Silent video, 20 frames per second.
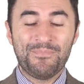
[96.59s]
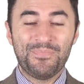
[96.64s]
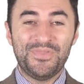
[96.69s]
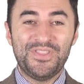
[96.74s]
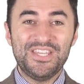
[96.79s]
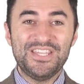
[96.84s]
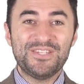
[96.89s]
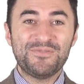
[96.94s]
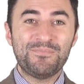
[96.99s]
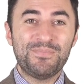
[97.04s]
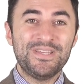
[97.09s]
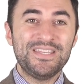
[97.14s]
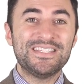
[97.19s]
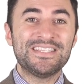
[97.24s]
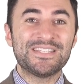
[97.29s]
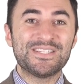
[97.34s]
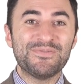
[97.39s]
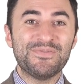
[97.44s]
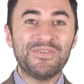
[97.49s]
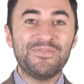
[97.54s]
these
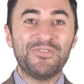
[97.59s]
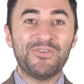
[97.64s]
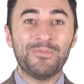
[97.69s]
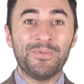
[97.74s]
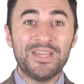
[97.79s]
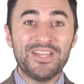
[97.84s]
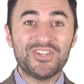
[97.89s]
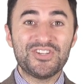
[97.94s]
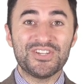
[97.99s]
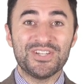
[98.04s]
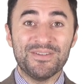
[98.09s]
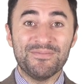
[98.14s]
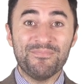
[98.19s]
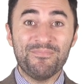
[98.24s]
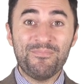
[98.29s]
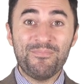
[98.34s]
pieces of information